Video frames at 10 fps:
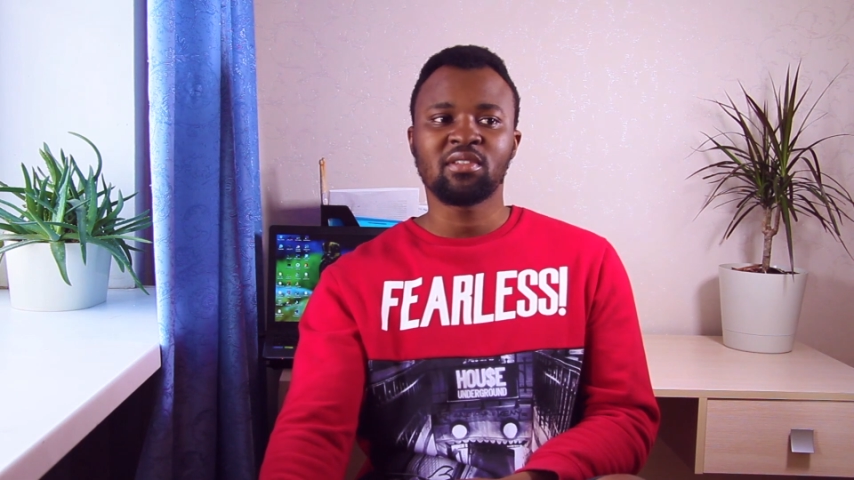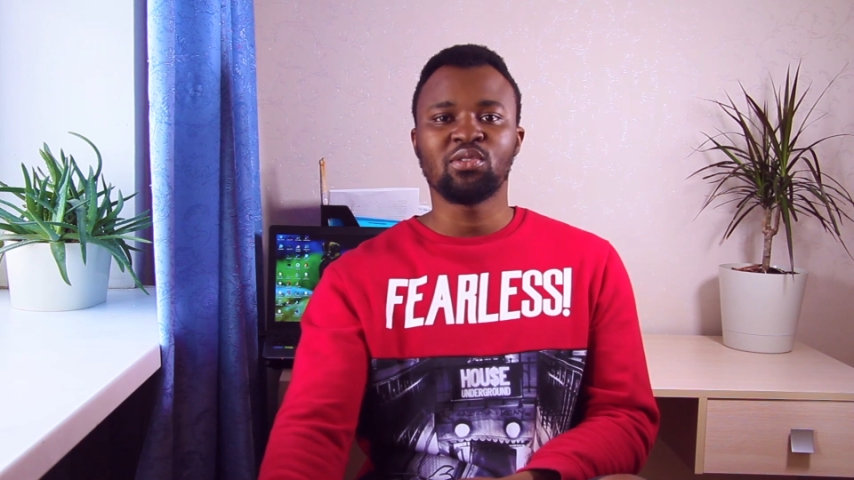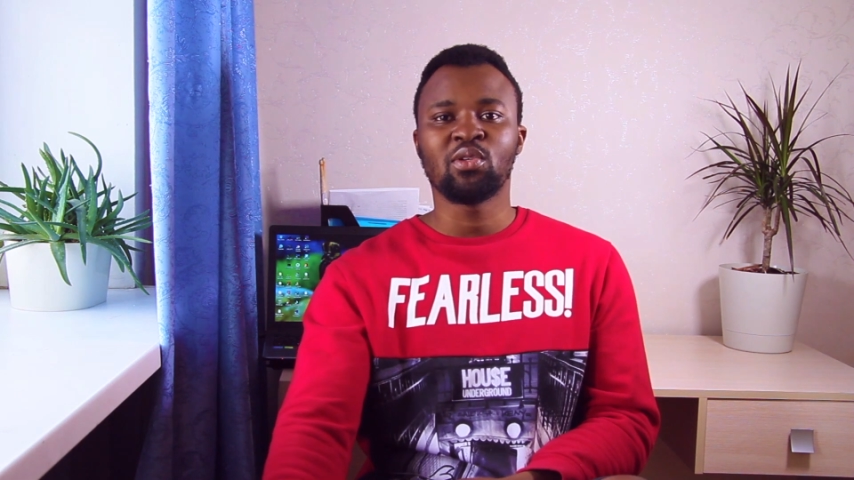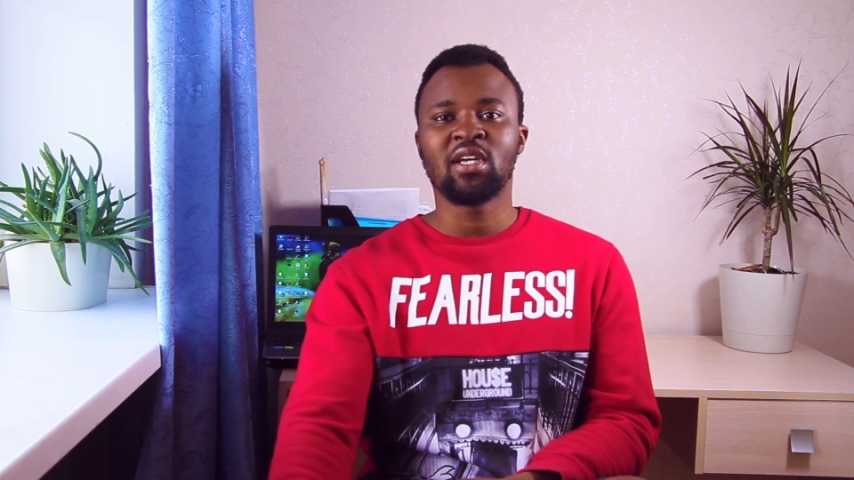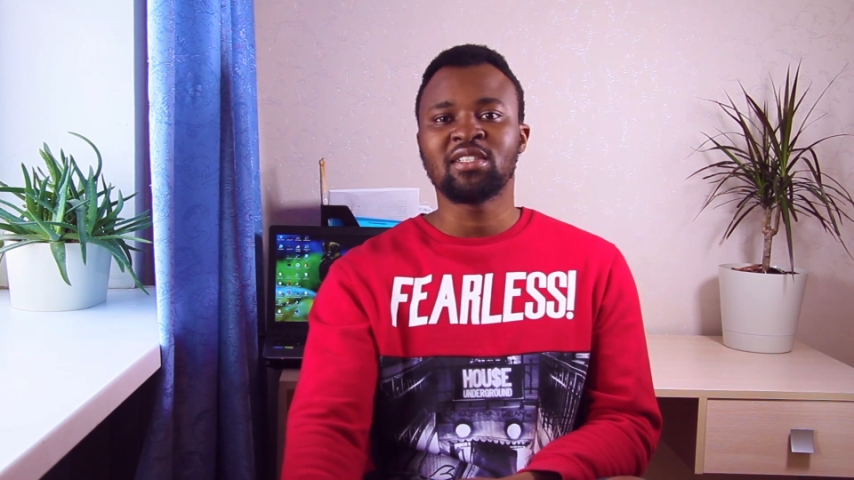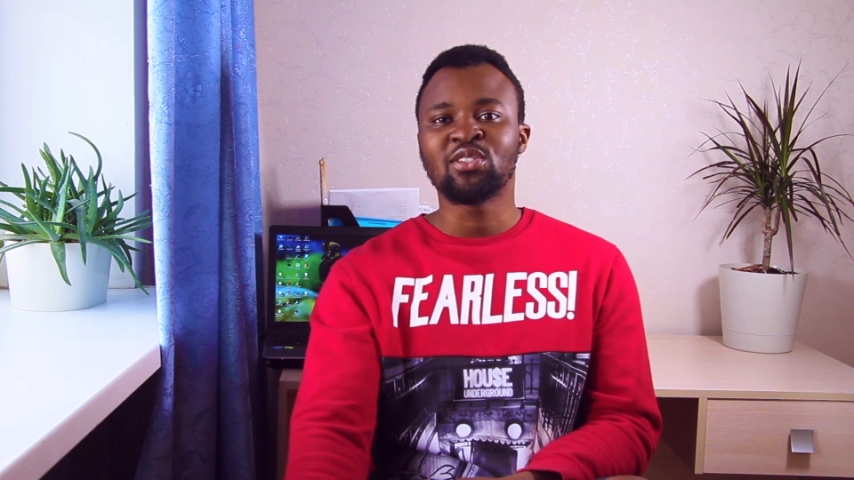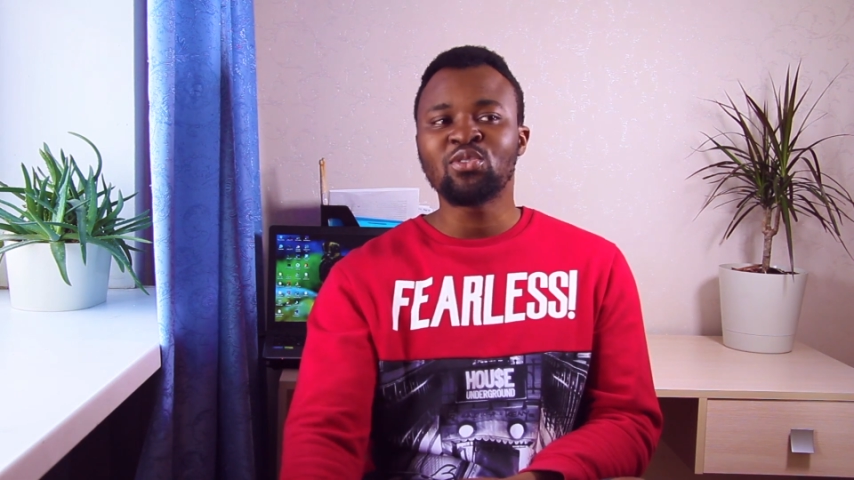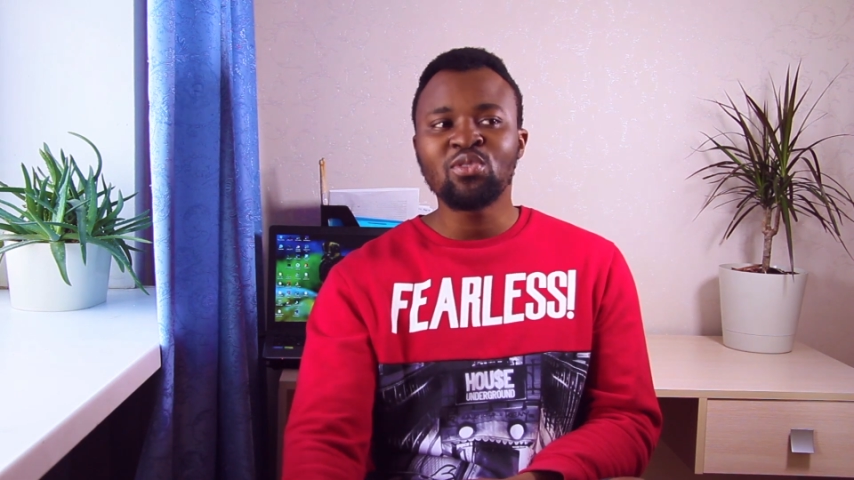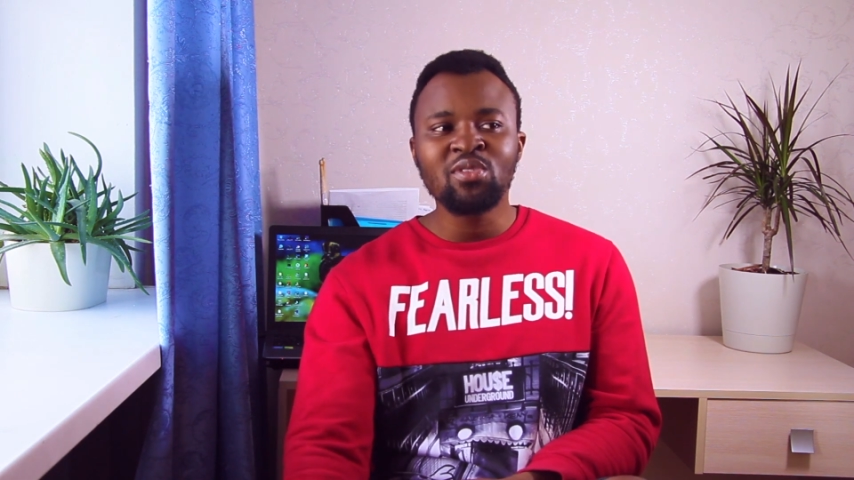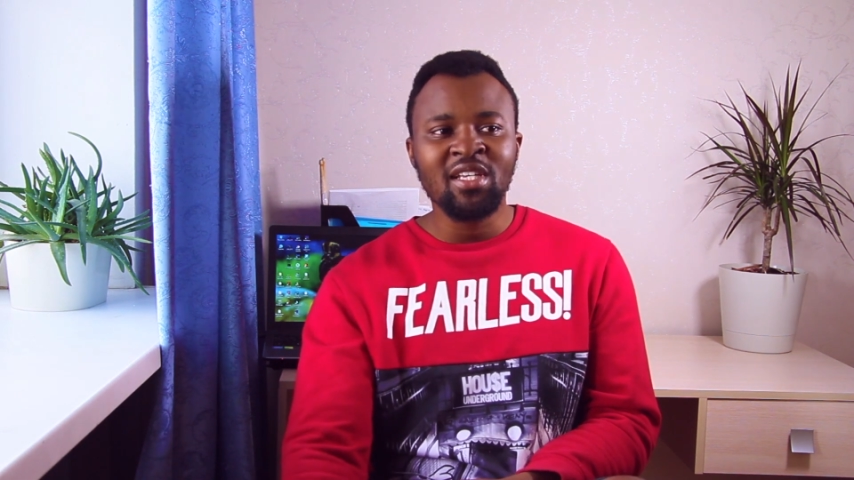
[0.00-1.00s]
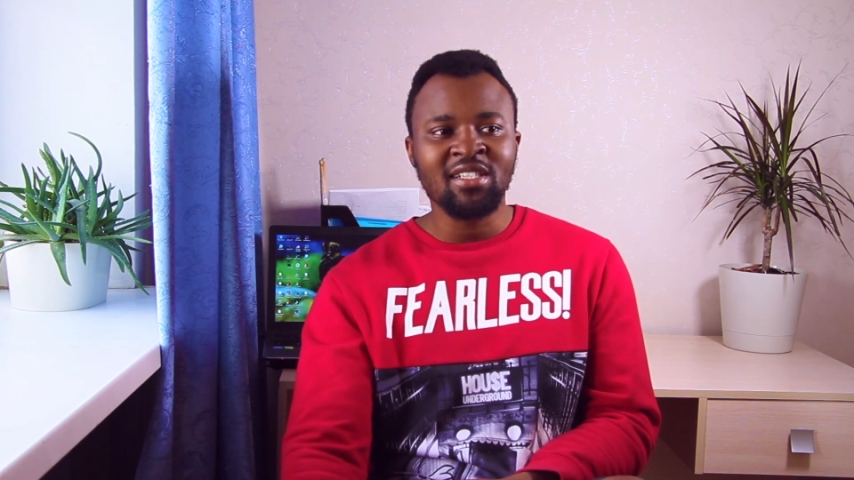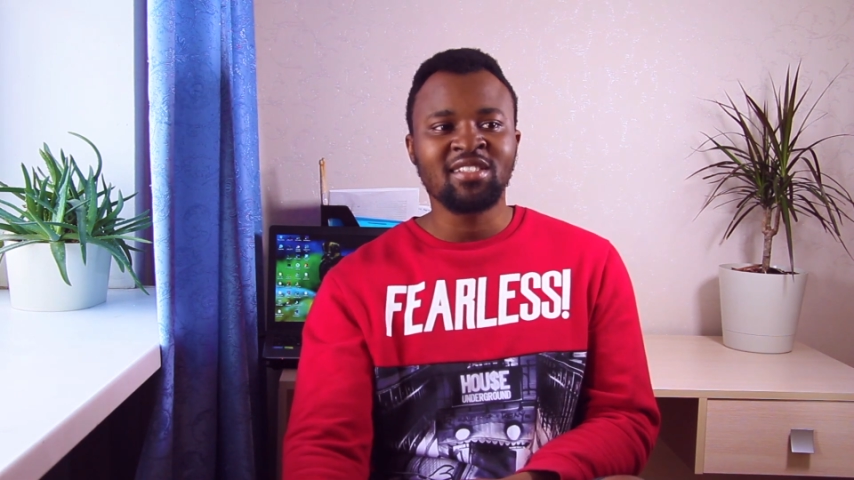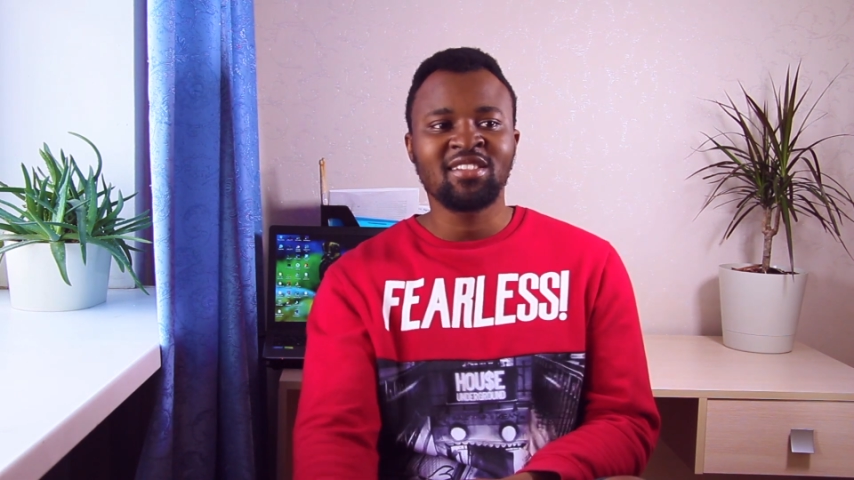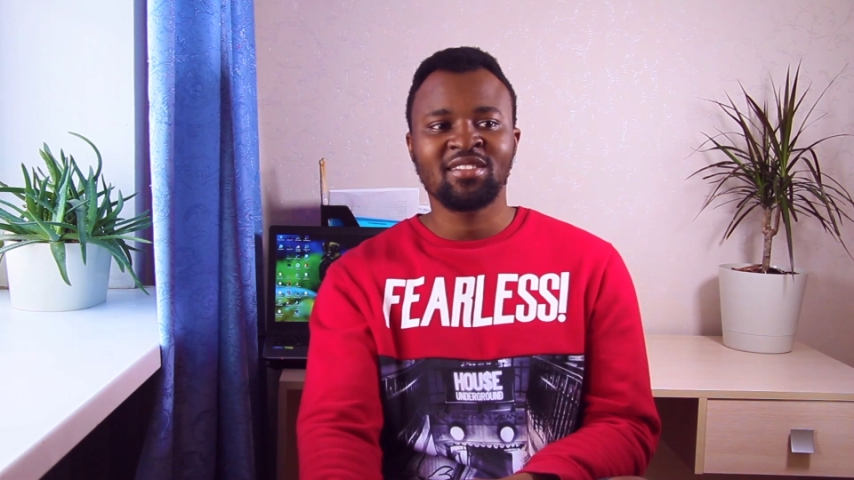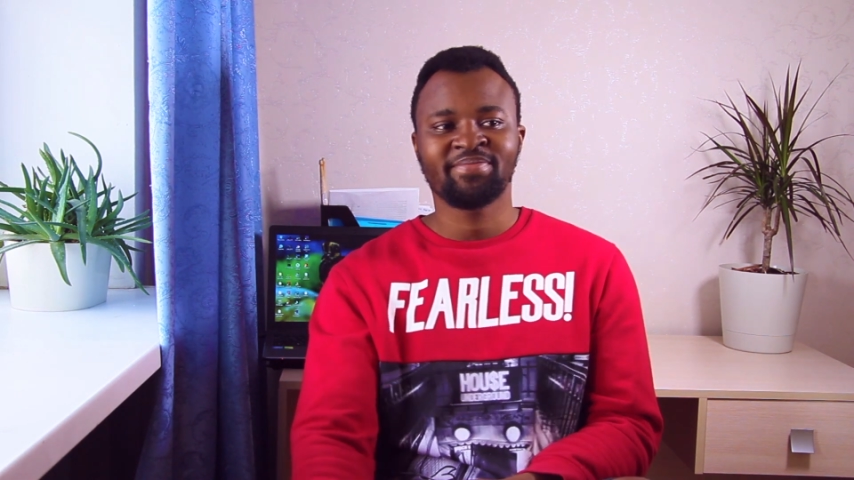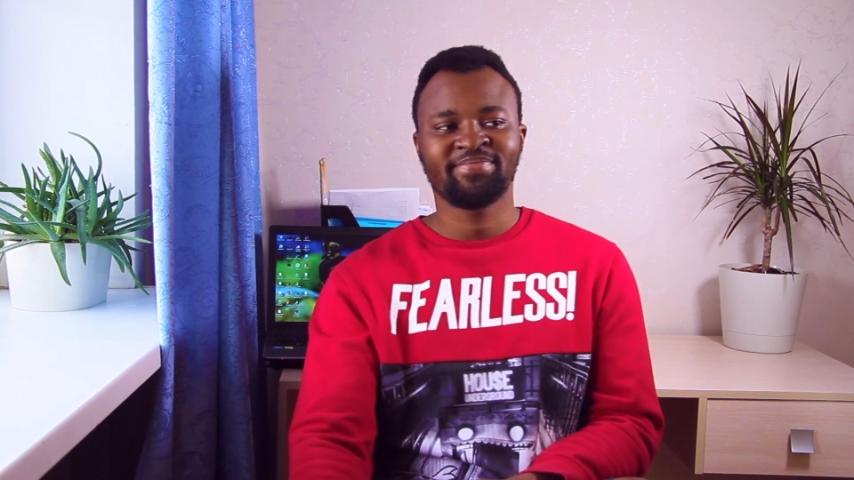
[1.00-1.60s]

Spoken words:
As a student,